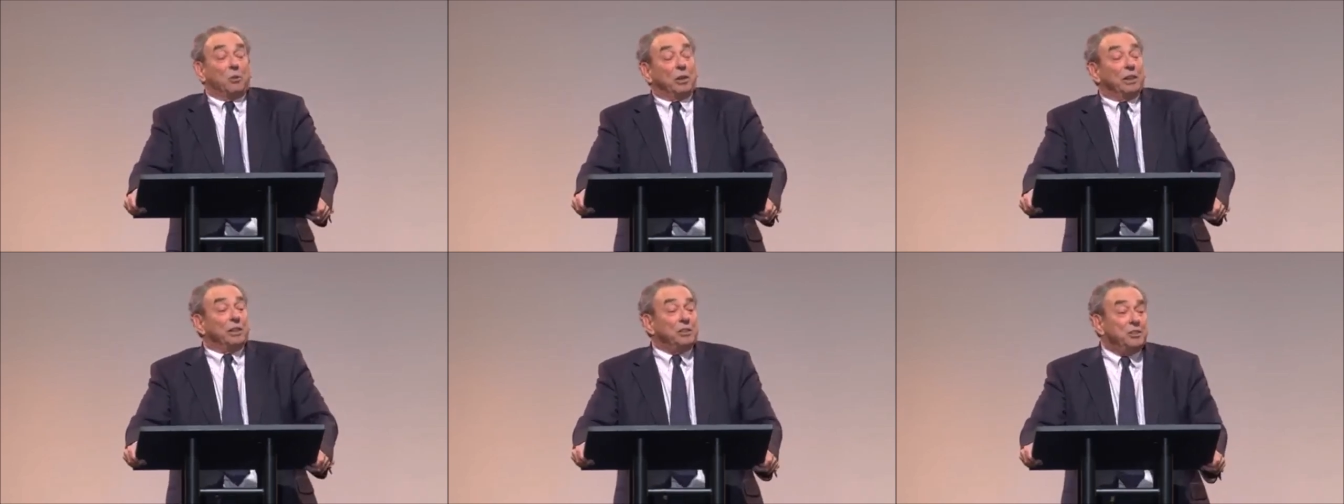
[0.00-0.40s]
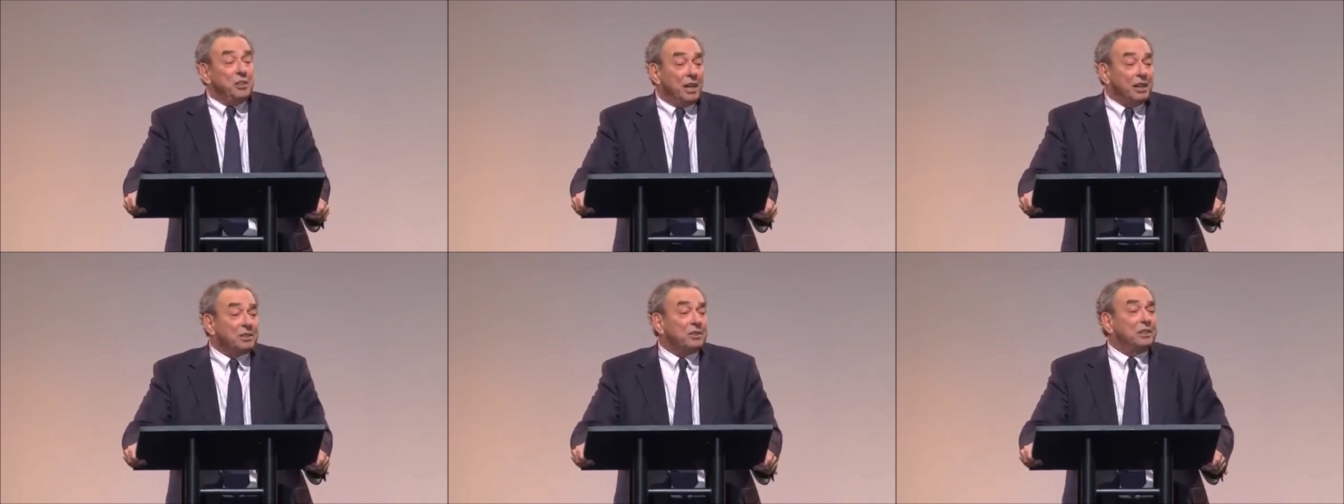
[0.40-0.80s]
Well, it
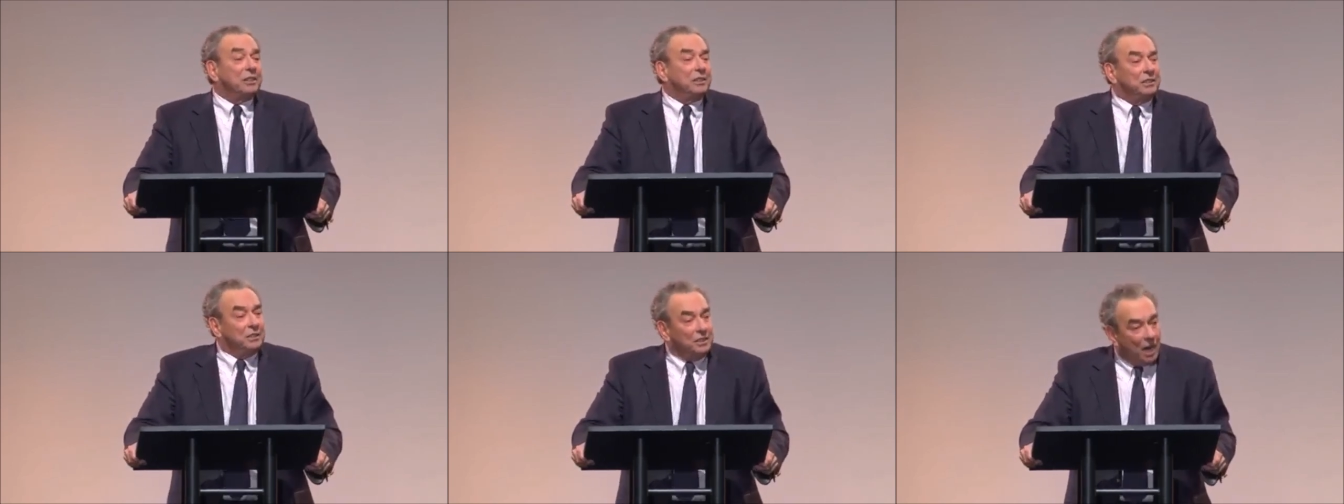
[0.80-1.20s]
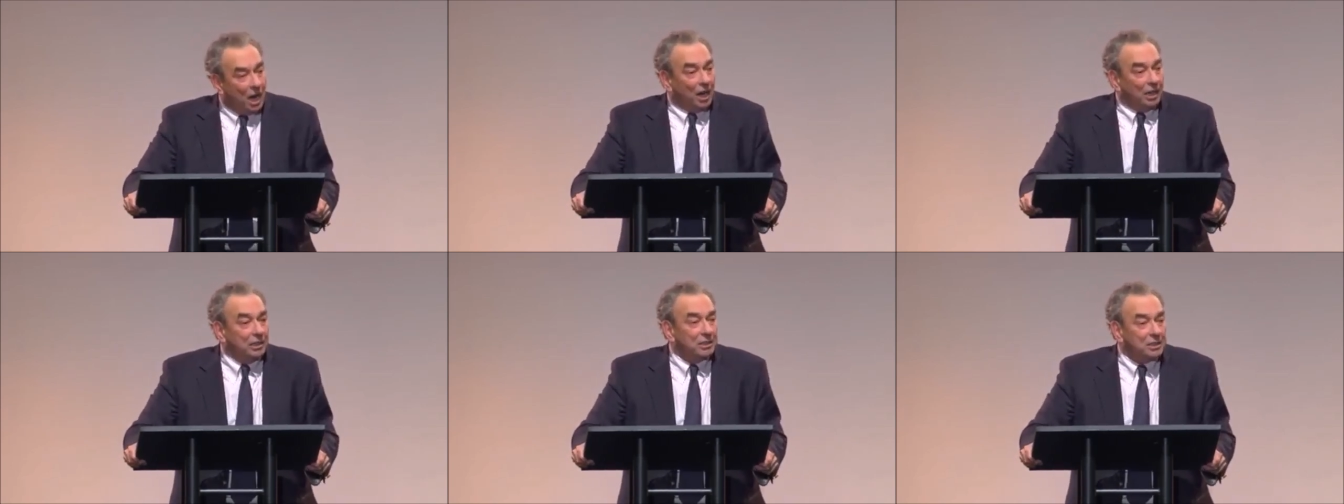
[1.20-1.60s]
just
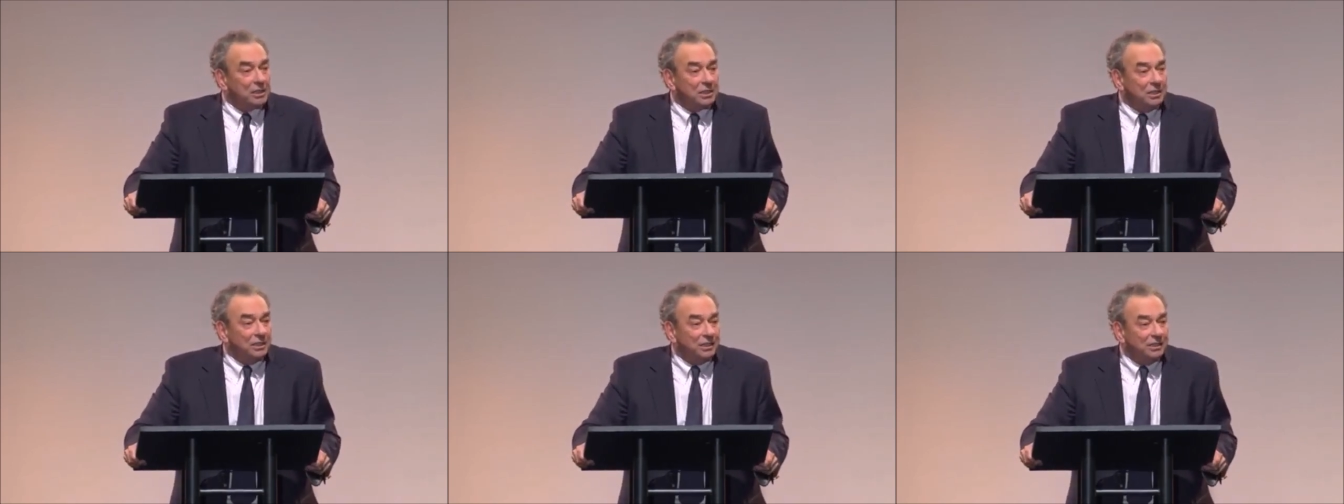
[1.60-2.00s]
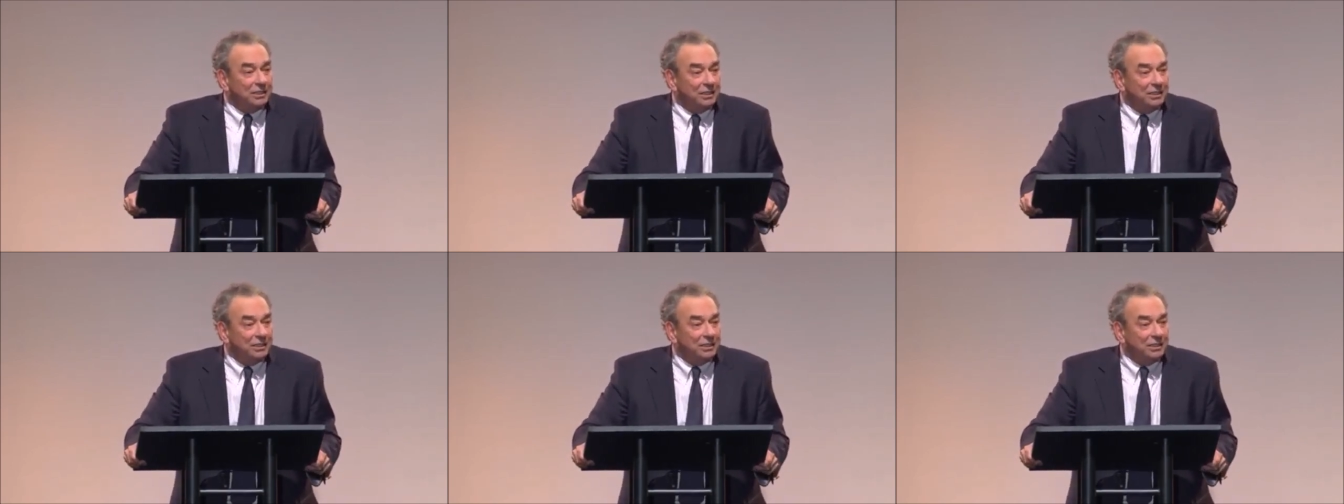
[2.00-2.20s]
does.